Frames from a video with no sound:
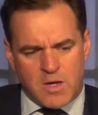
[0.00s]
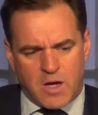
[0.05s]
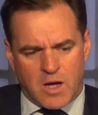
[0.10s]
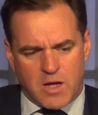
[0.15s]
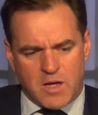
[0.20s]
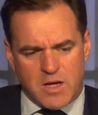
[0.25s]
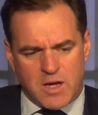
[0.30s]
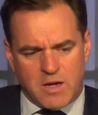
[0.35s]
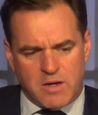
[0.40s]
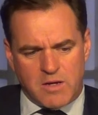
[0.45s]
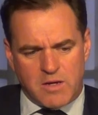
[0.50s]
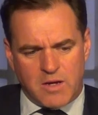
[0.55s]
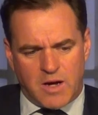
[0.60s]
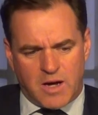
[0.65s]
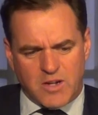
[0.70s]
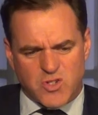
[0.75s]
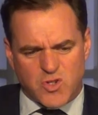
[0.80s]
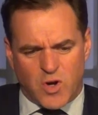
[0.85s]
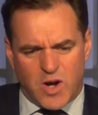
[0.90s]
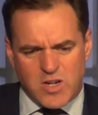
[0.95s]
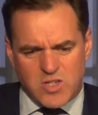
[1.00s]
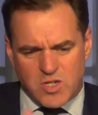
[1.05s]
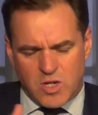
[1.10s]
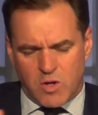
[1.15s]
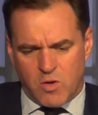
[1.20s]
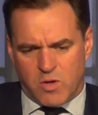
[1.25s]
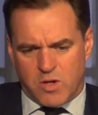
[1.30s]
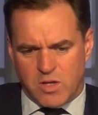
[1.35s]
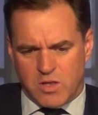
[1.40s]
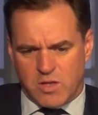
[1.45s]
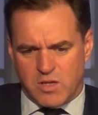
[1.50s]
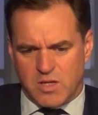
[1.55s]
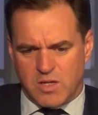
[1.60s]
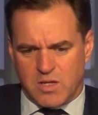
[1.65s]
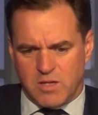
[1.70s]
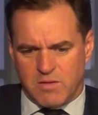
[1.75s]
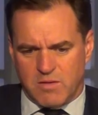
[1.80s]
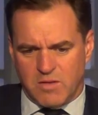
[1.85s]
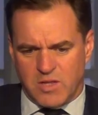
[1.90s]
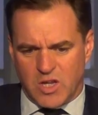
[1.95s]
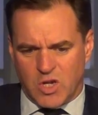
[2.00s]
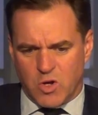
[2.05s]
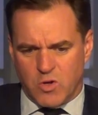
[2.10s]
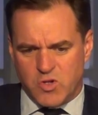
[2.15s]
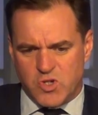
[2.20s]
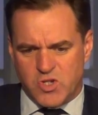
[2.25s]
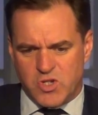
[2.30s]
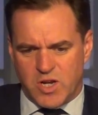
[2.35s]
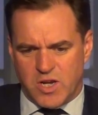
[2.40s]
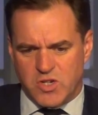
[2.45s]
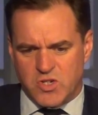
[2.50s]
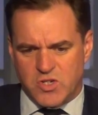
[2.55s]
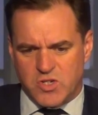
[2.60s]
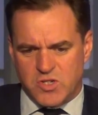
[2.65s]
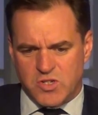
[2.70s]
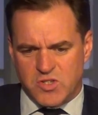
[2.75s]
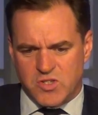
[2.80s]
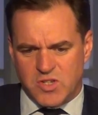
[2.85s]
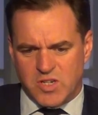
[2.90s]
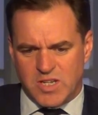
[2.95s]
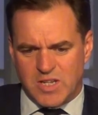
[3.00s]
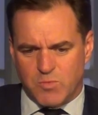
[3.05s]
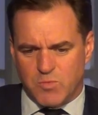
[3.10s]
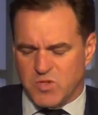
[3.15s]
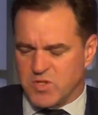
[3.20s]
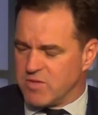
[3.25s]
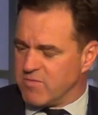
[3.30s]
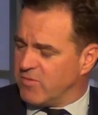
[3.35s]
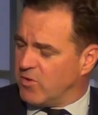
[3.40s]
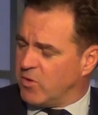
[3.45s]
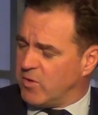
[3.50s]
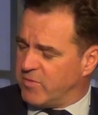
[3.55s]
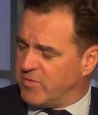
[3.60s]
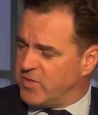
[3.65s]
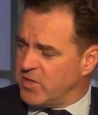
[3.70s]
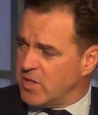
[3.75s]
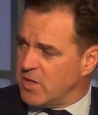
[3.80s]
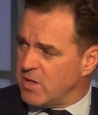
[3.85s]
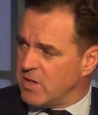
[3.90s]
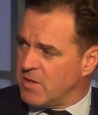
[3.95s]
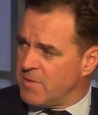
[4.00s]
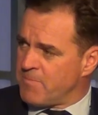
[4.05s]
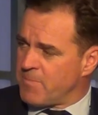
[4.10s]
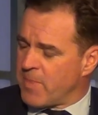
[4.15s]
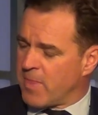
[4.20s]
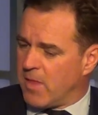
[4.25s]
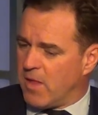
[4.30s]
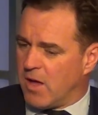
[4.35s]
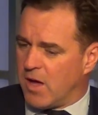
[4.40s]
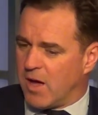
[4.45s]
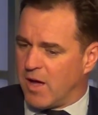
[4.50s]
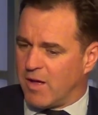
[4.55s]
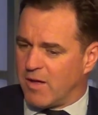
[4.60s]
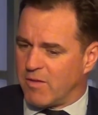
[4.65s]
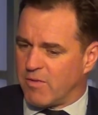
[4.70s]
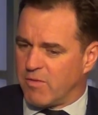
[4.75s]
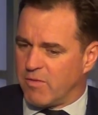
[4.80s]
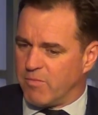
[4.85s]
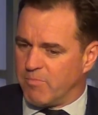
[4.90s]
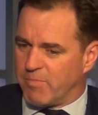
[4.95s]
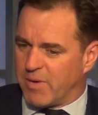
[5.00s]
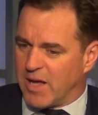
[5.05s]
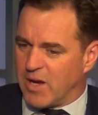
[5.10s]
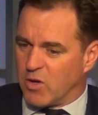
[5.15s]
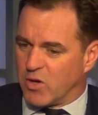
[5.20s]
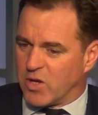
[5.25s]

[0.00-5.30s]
Uh, I tried to look at the negotiations that he was involved in uh, by